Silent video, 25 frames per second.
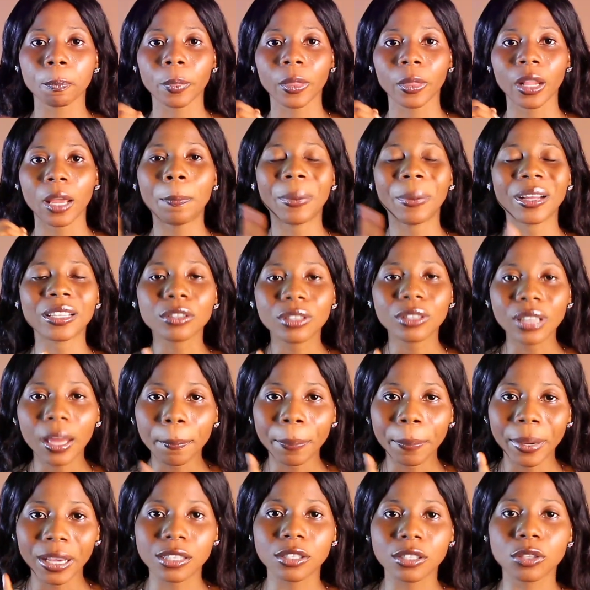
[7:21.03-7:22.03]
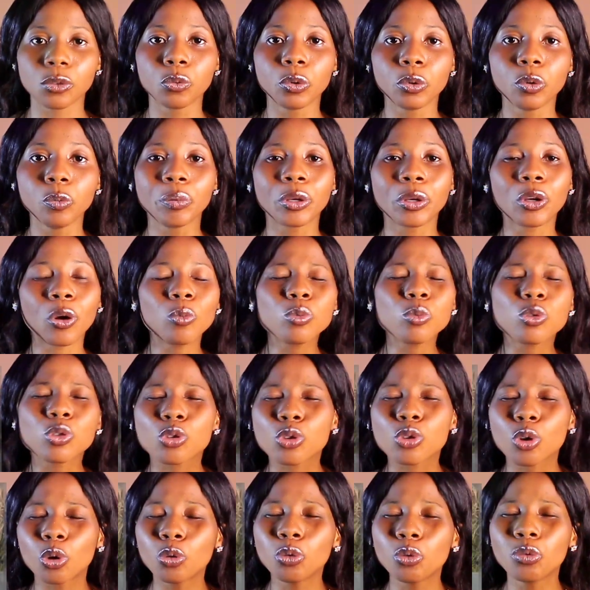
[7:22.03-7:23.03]
a particular person will become
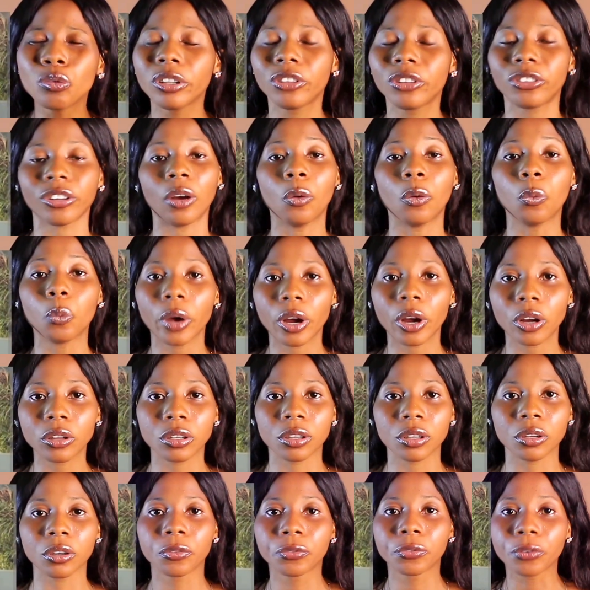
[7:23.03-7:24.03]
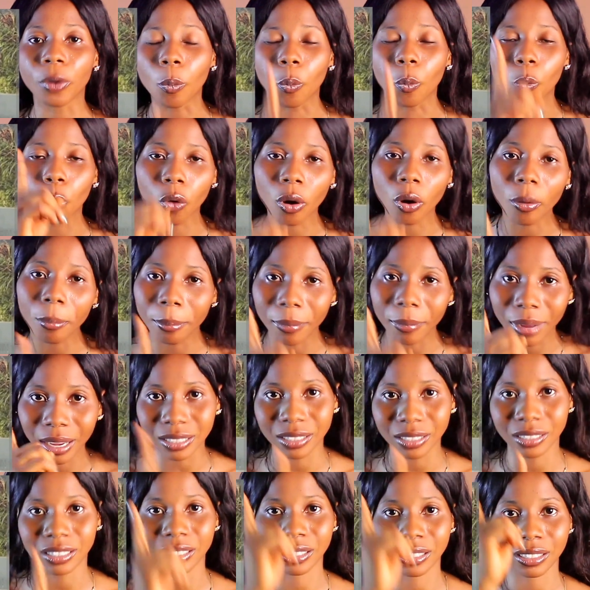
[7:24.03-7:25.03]
so rich and wealthy from one
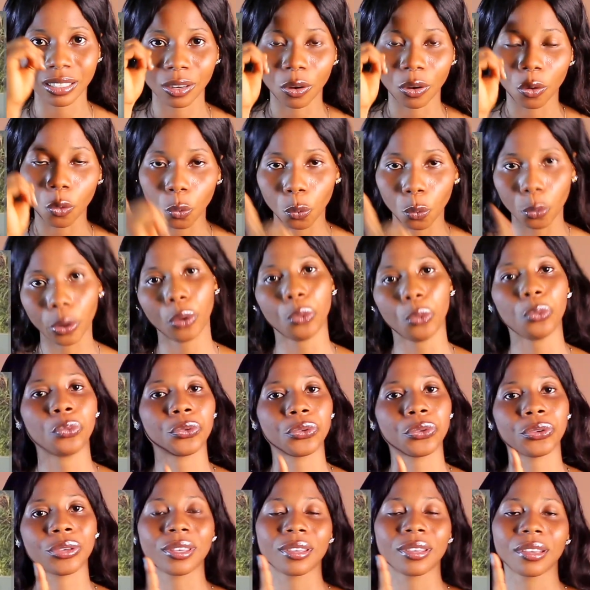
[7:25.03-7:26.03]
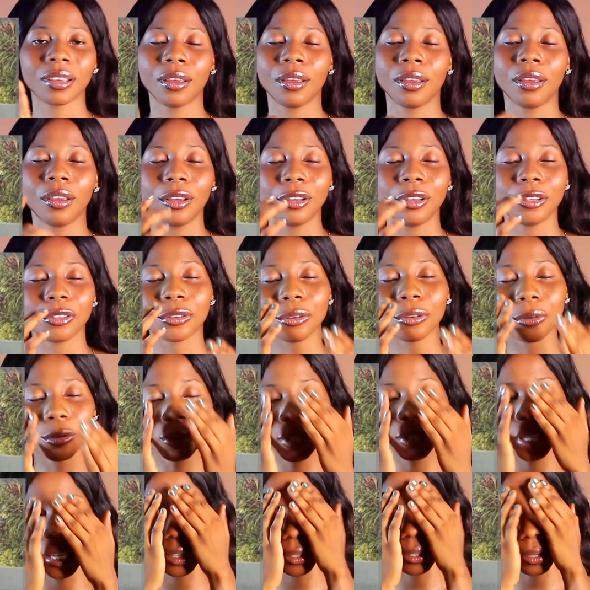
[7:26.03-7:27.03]
man's wealth. So
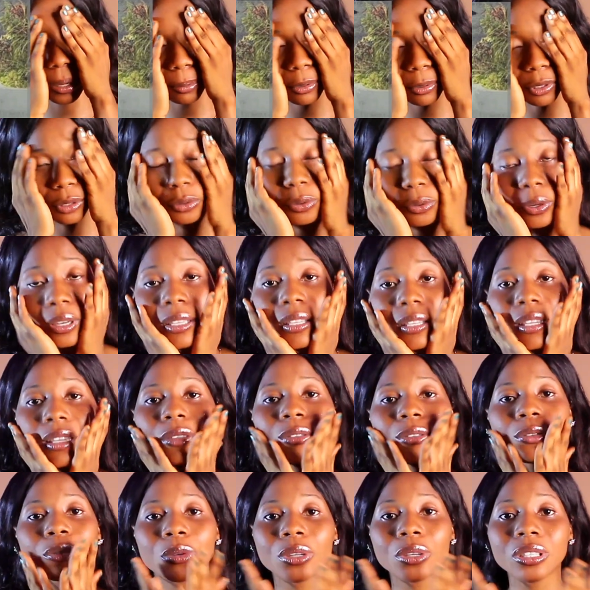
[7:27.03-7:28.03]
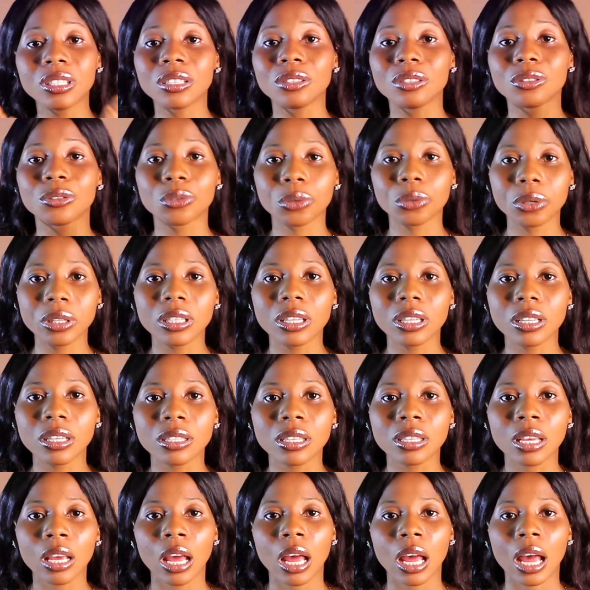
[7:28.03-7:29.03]
they kept doing
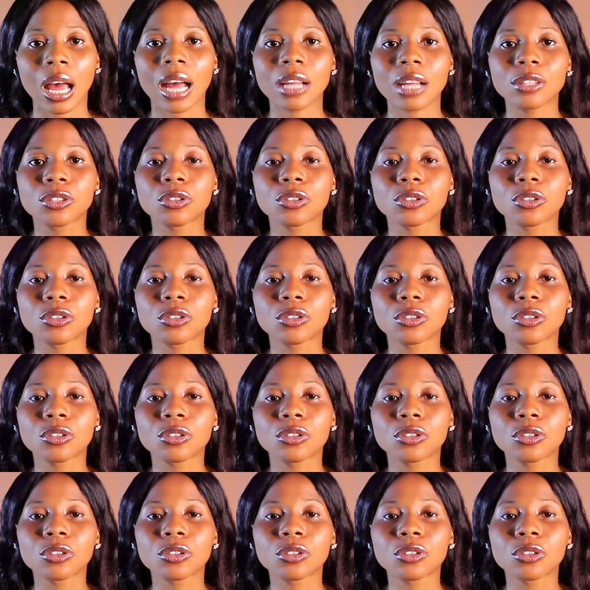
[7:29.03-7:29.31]
this. At